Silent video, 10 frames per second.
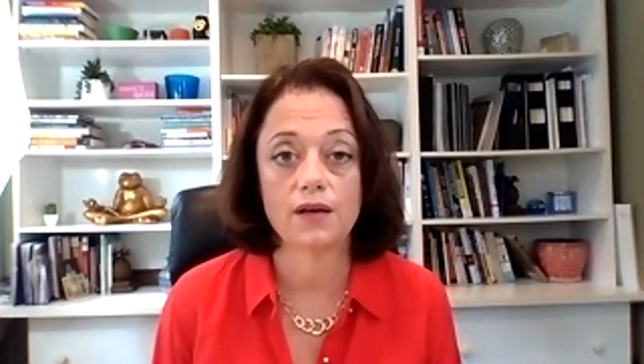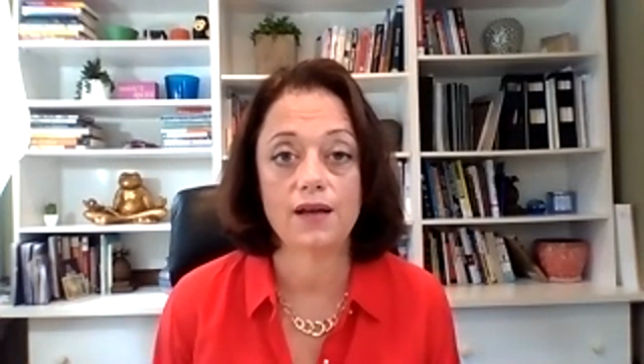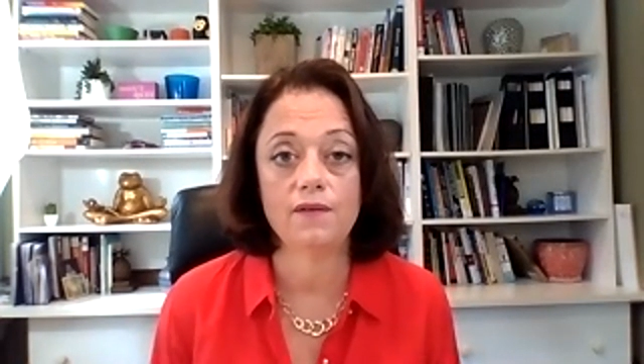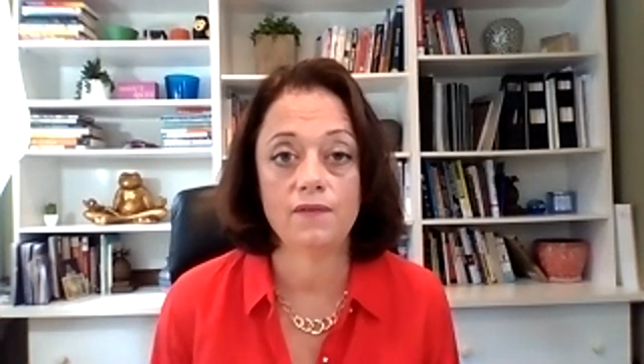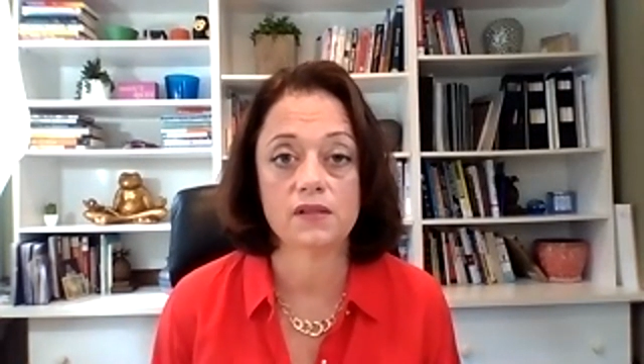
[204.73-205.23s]

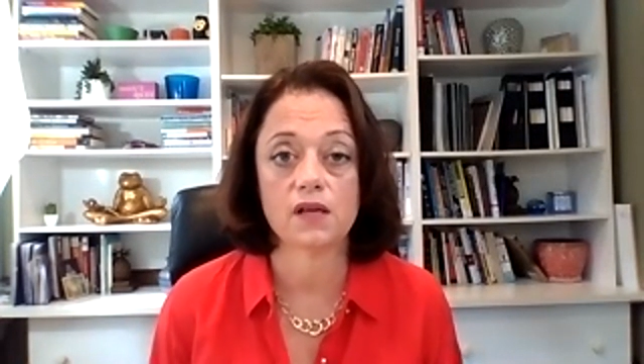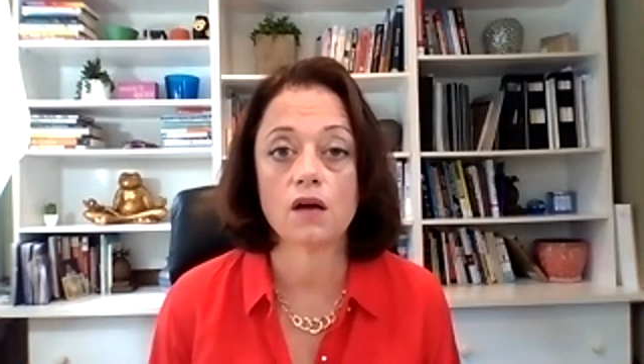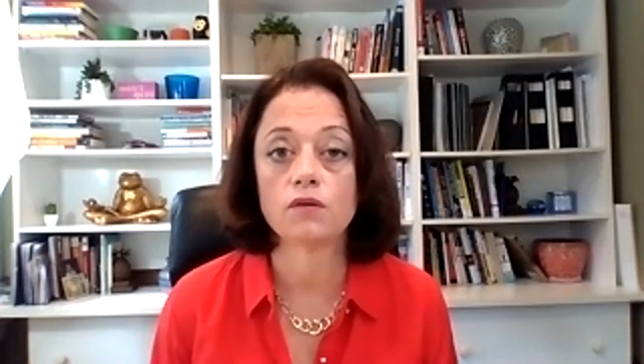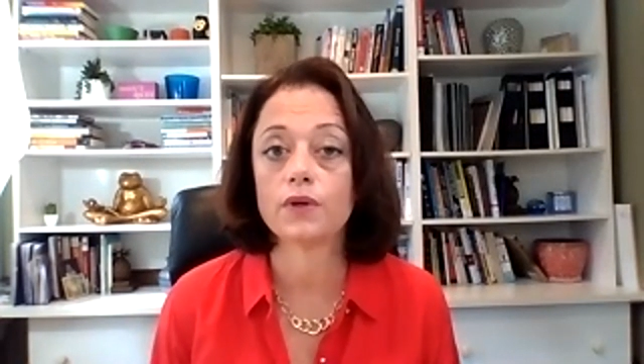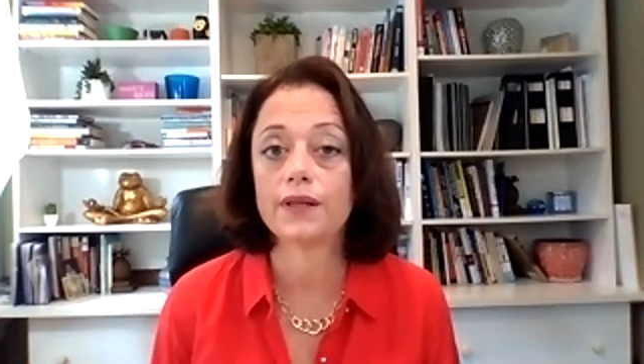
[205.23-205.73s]
if it's
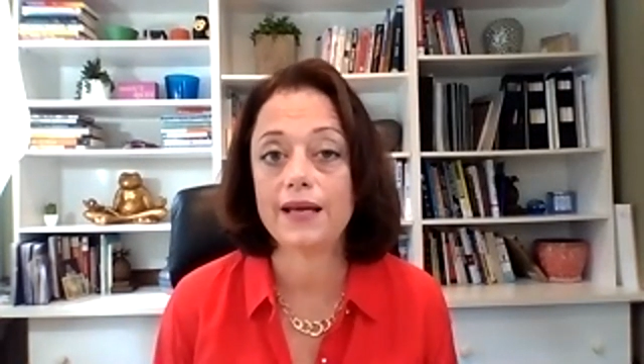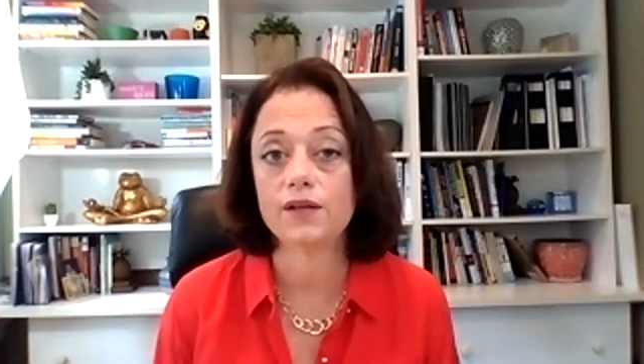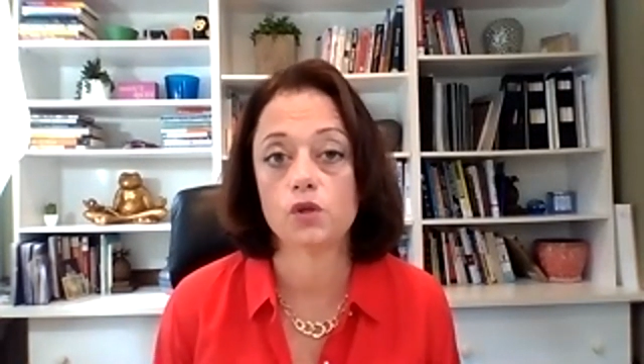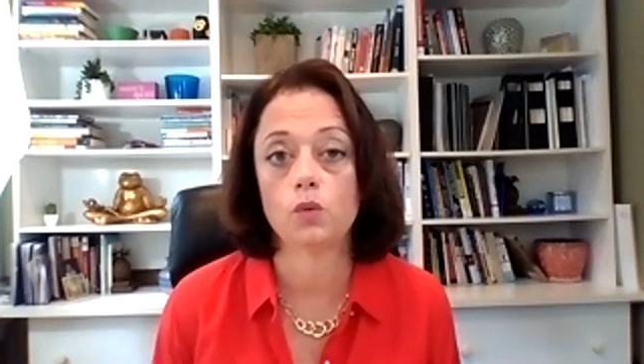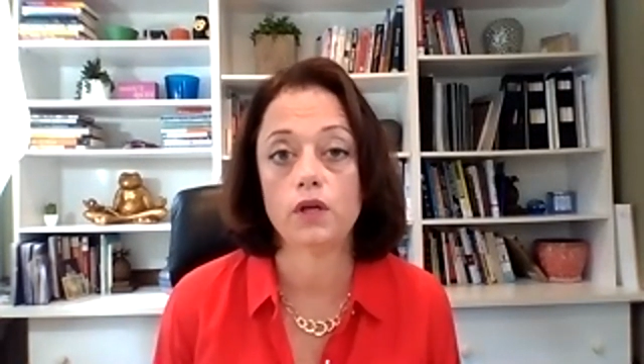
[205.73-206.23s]
unrelated
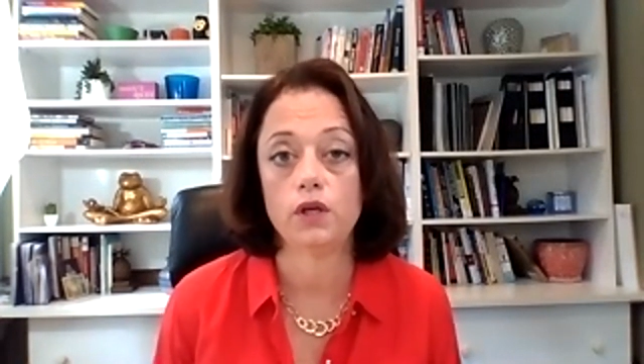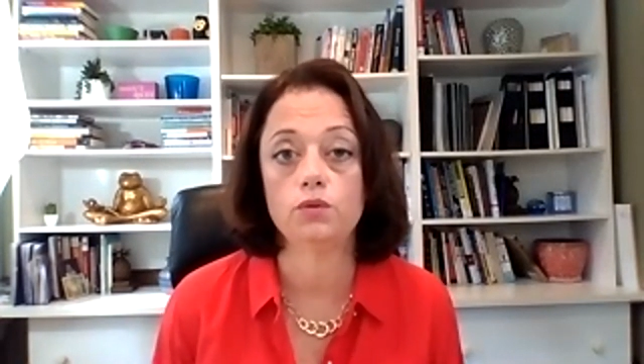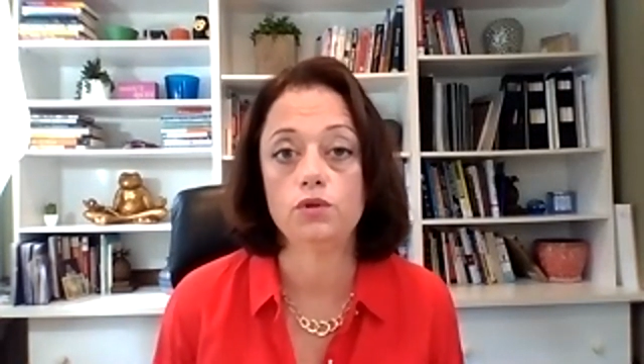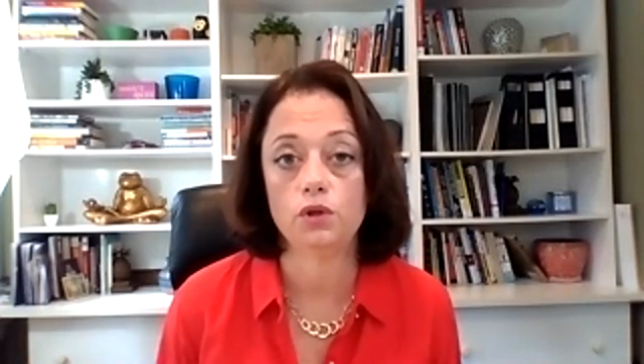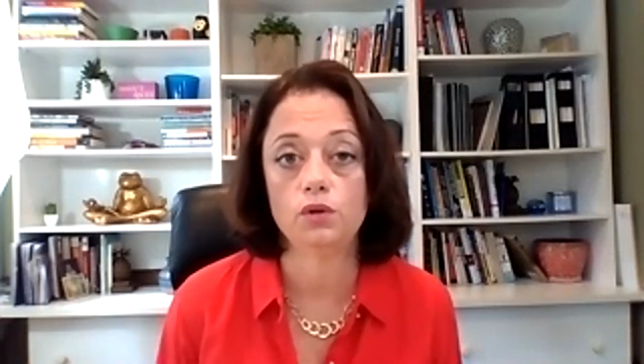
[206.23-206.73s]
to what you
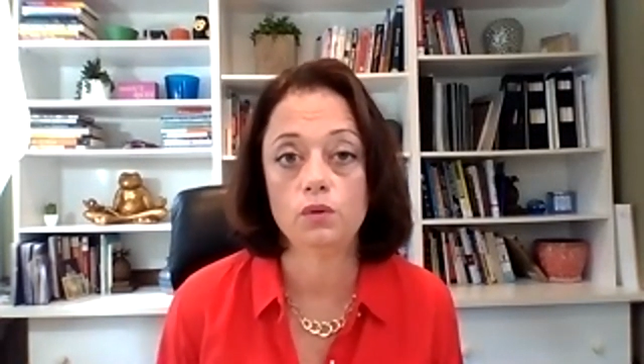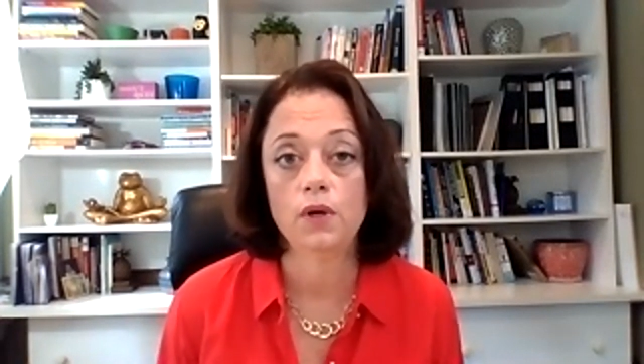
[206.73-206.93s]
do,